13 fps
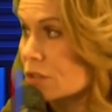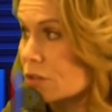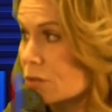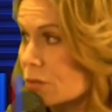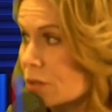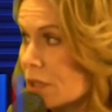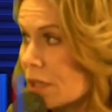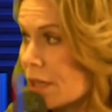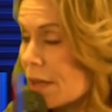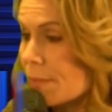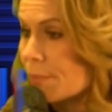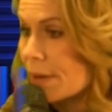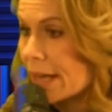to
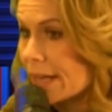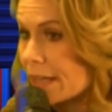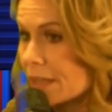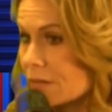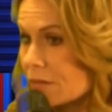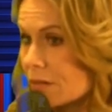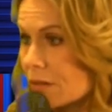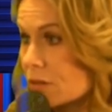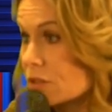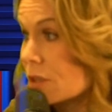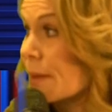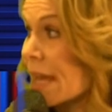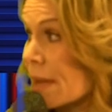buy,
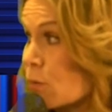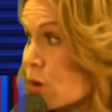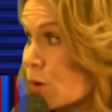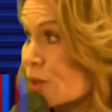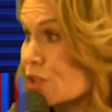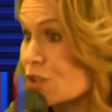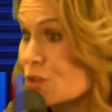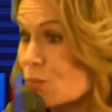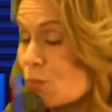to pay more, which is